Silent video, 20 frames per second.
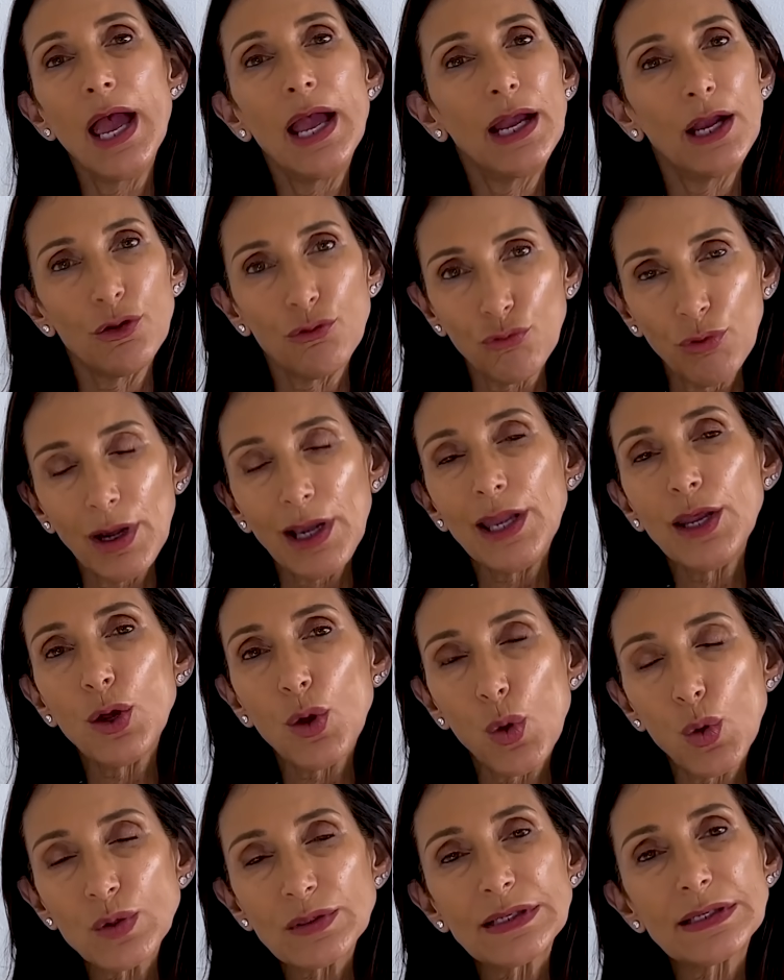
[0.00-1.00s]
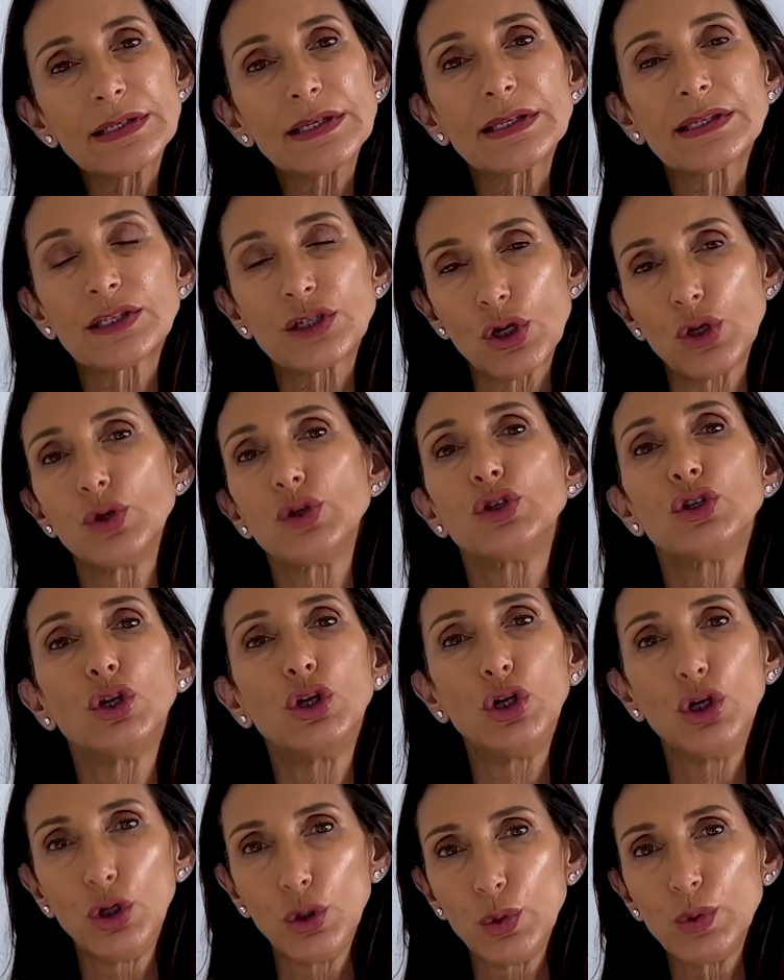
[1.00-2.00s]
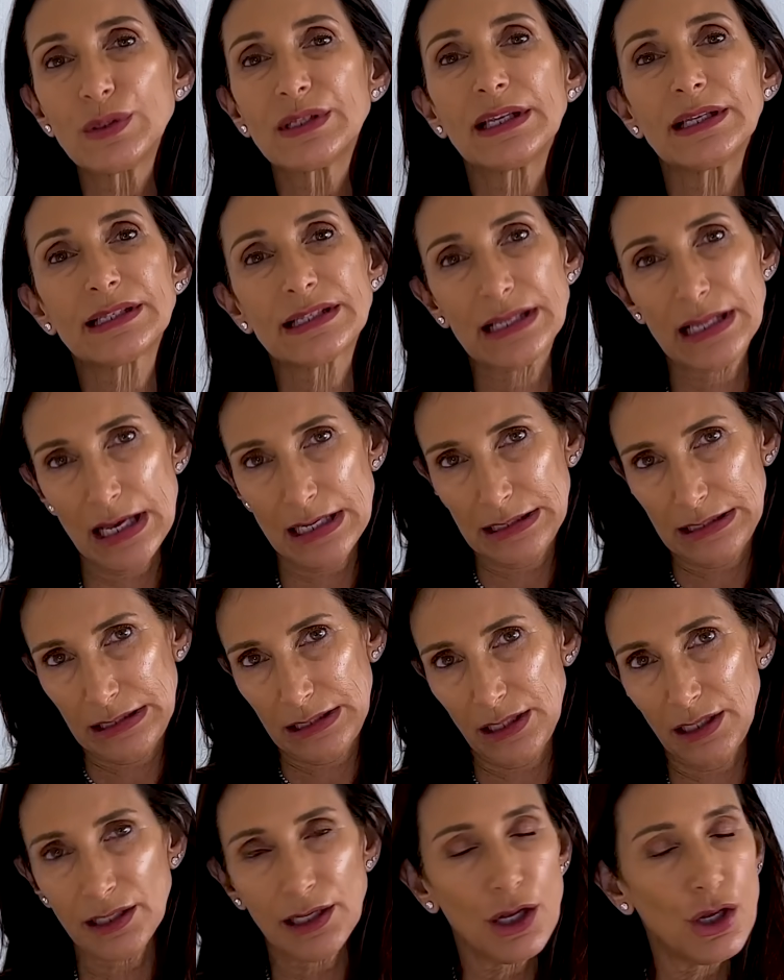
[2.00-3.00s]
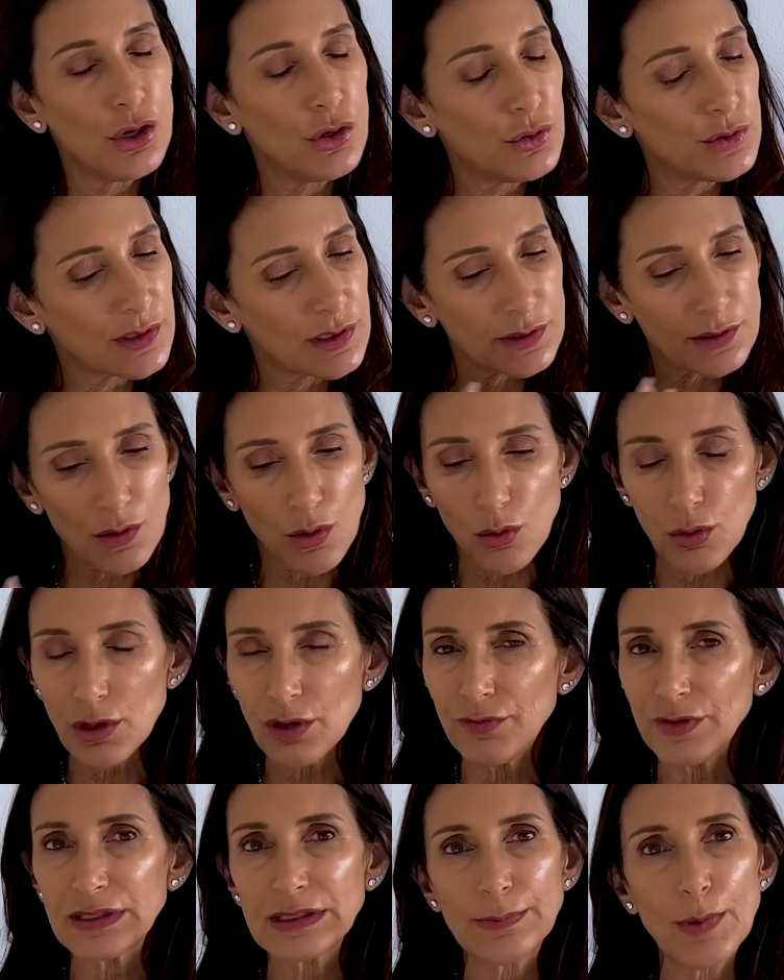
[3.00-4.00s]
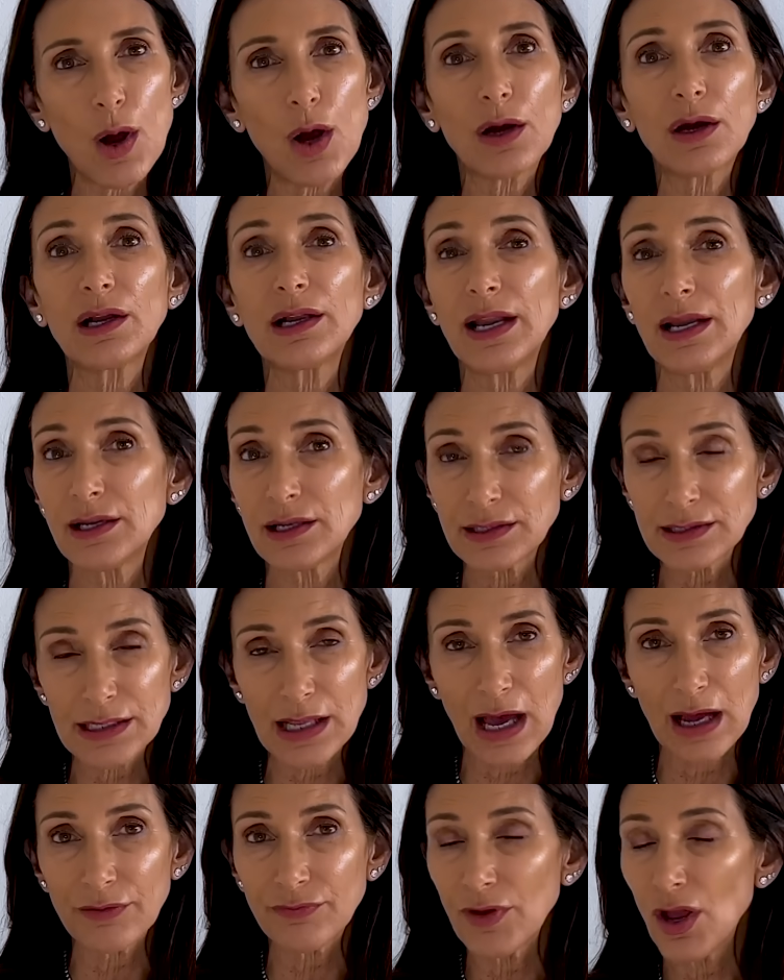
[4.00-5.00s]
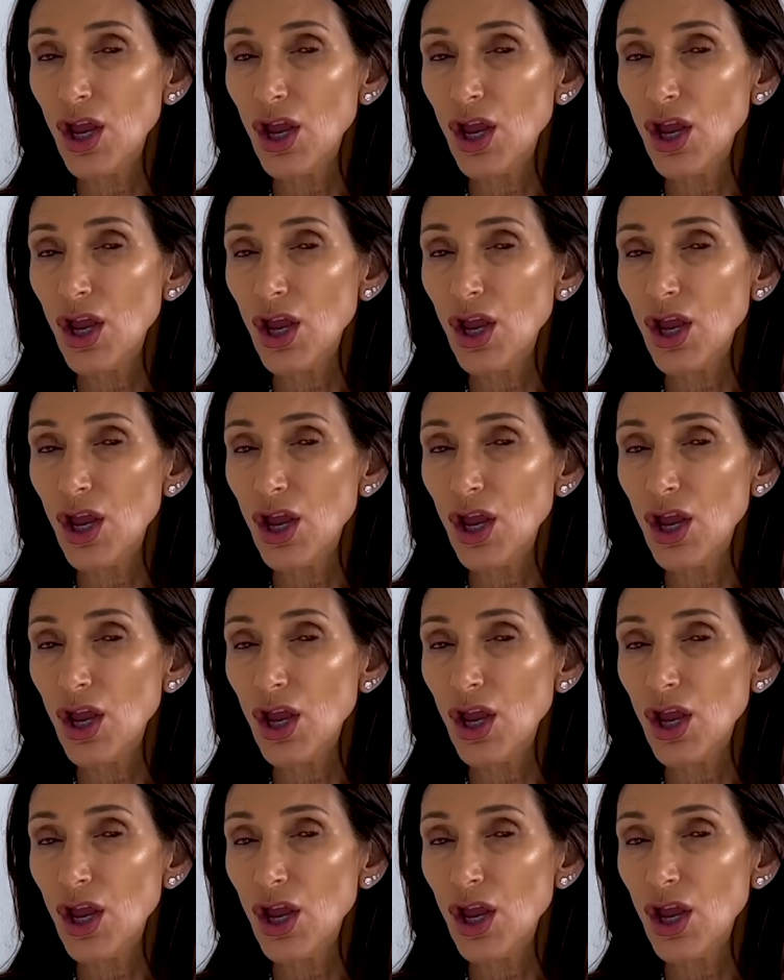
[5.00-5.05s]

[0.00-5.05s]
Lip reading: It really causes a stone to lose its luster. It loses all of its sparkle and its life.